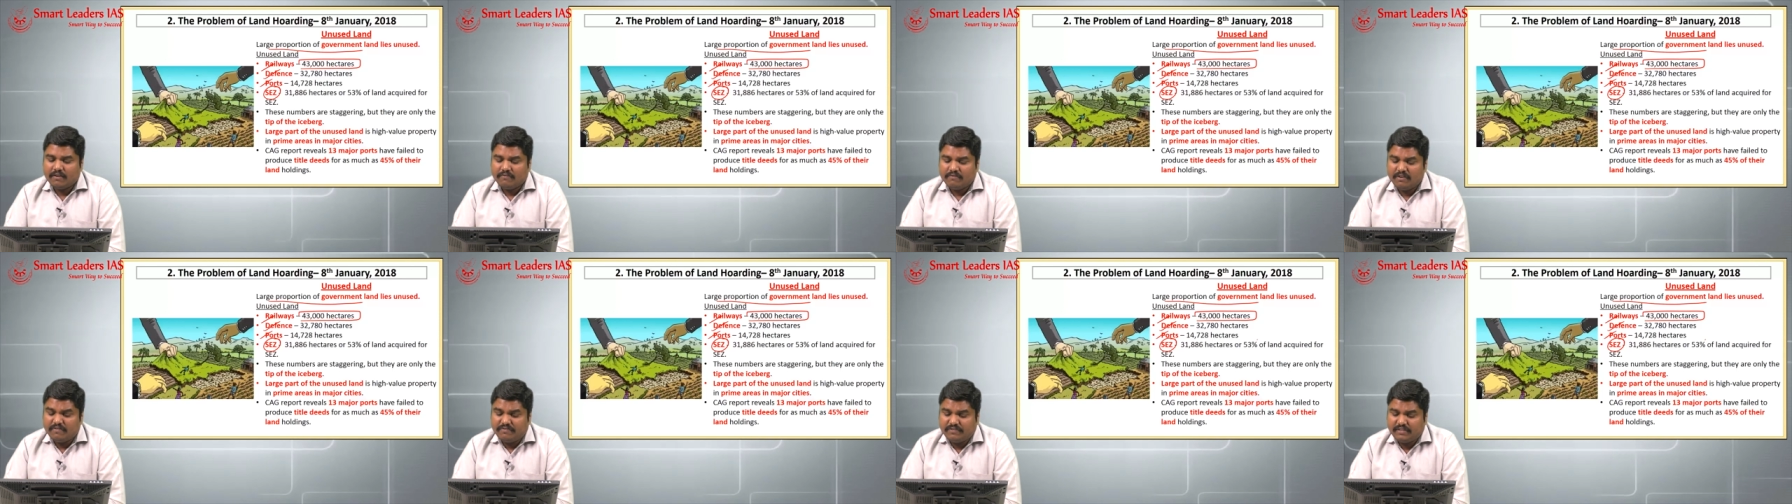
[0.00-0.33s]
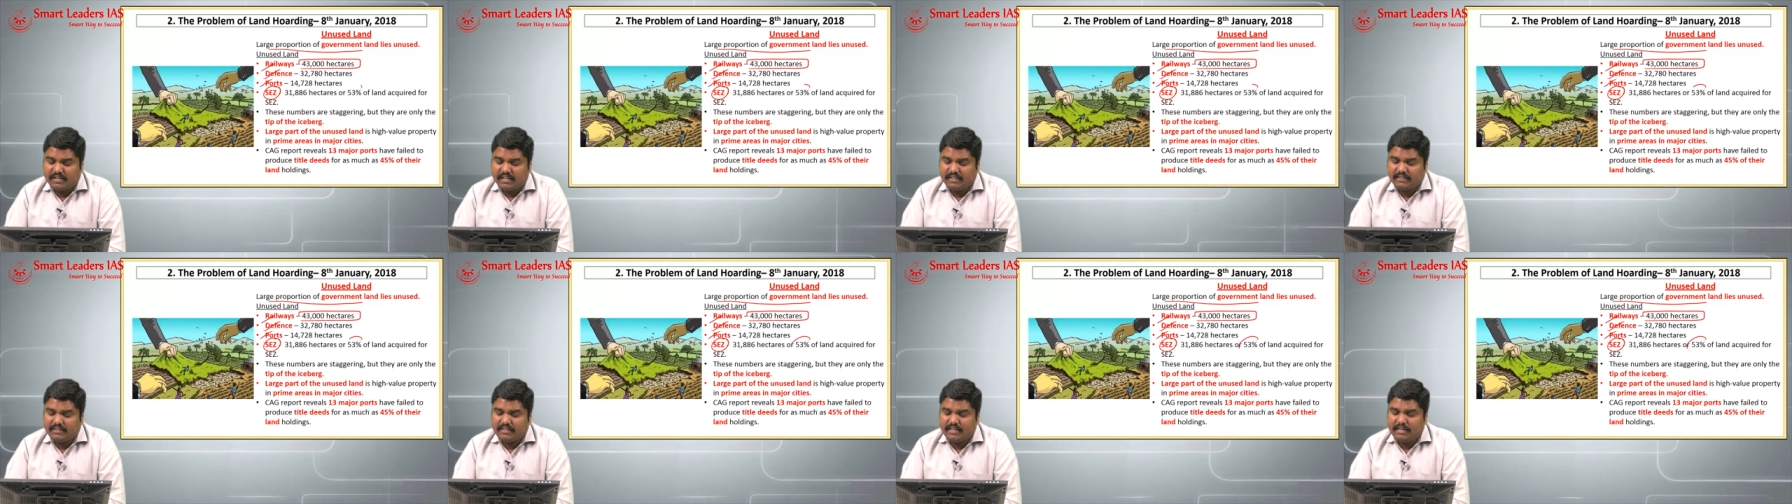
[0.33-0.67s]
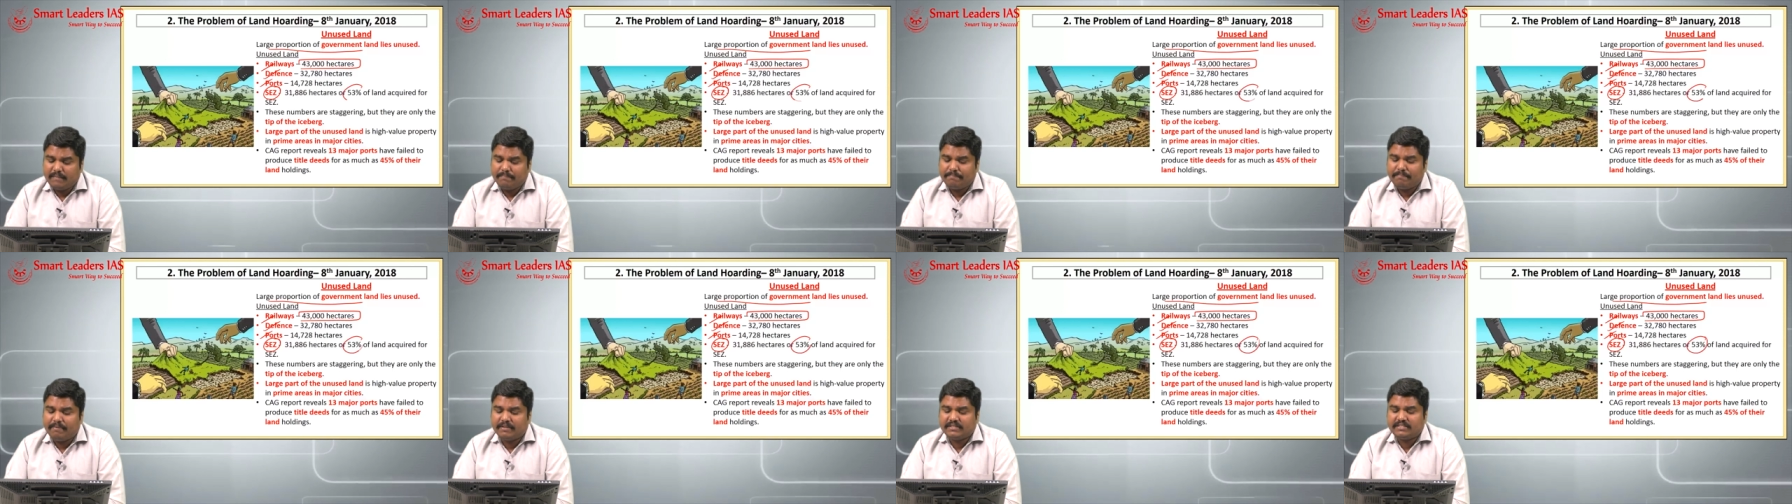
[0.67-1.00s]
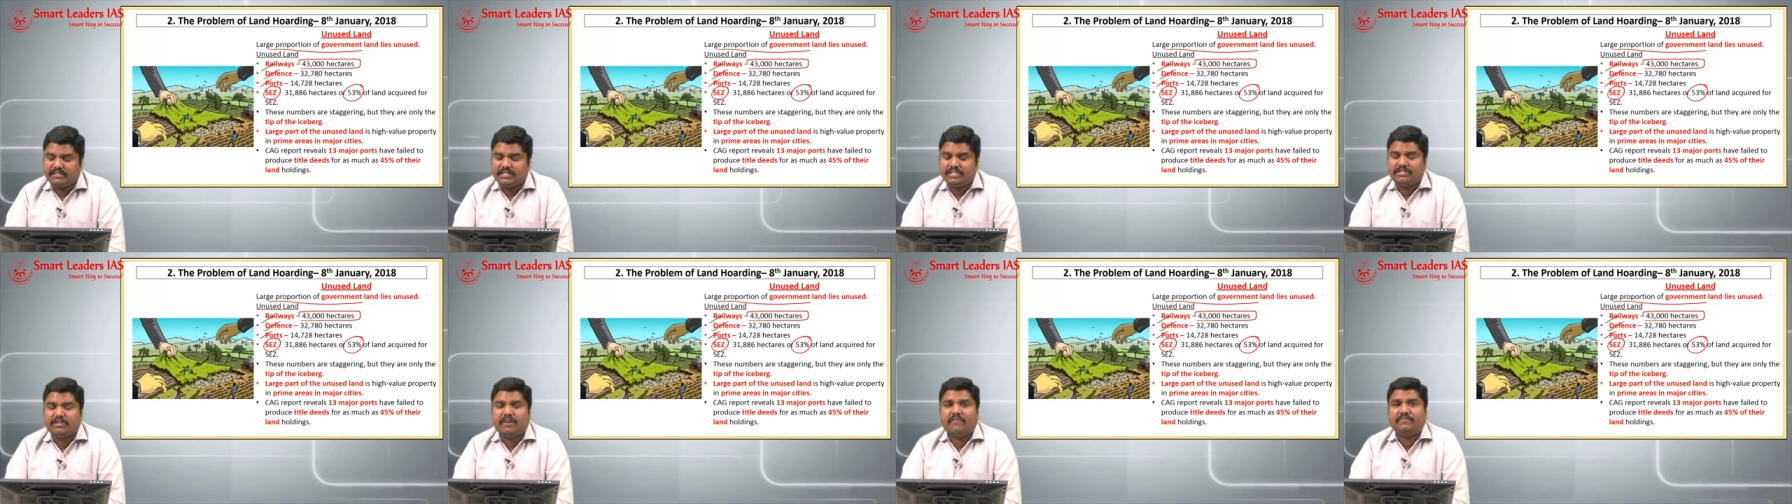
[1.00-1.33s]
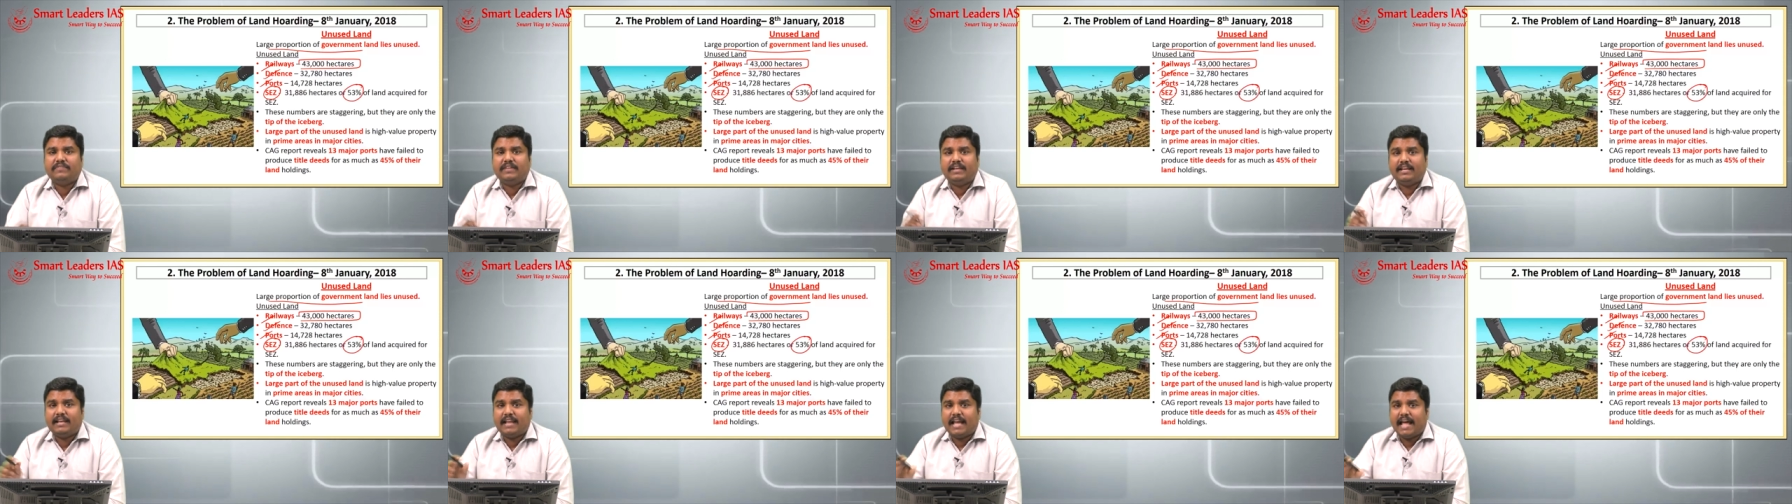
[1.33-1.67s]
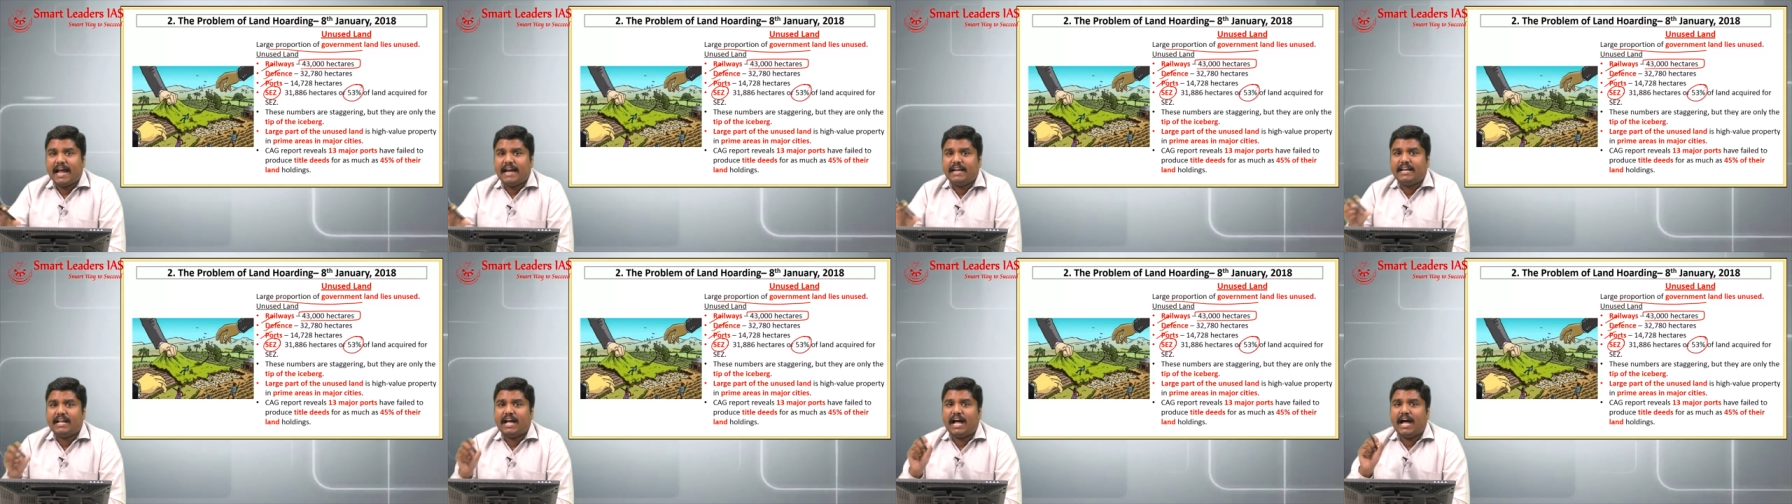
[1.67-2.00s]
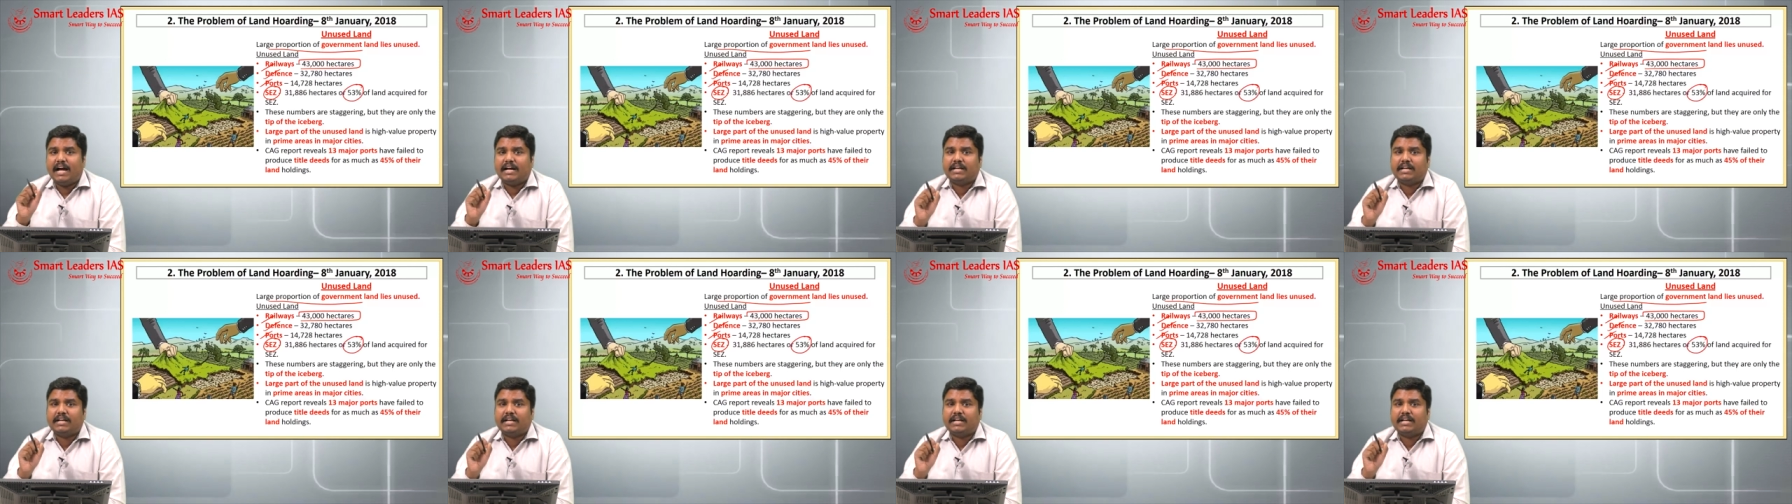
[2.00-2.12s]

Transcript: 53 percentage of the land